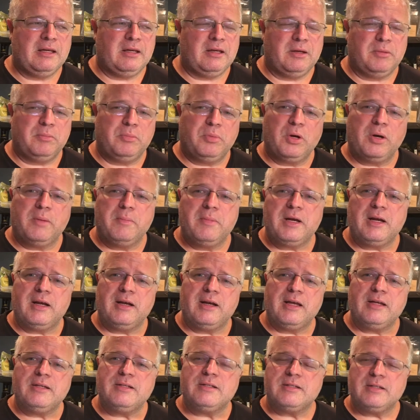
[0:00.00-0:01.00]
put them in a
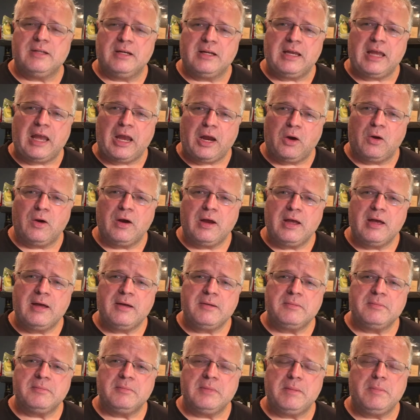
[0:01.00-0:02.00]
nice sunny area,
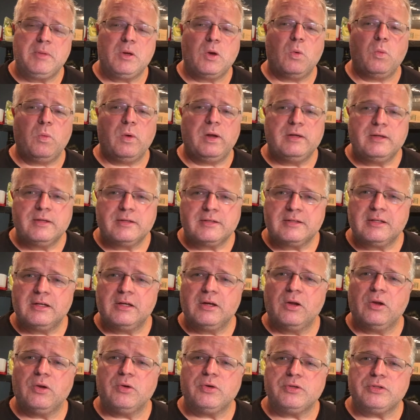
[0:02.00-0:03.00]
maybe a windowsill
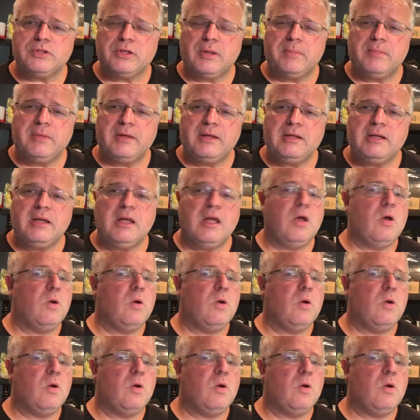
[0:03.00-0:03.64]
or something.